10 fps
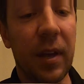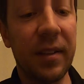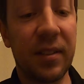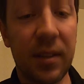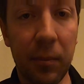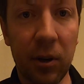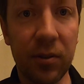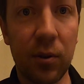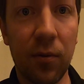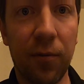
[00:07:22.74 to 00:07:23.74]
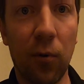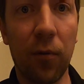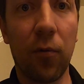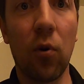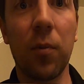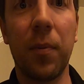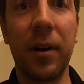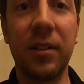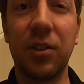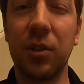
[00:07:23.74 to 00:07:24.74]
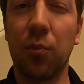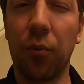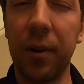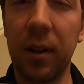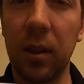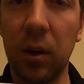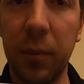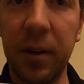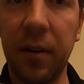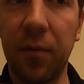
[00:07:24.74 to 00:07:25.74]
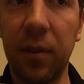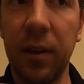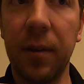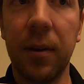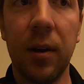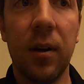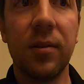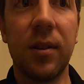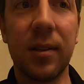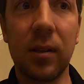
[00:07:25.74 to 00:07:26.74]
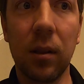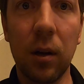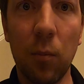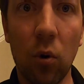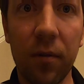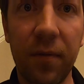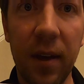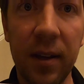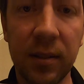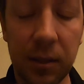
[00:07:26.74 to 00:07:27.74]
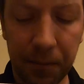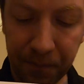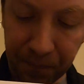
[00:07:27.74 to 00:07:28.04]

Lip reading: it's similar to a 4/4, but it's just written a little bit differently. So this is a little more advanced,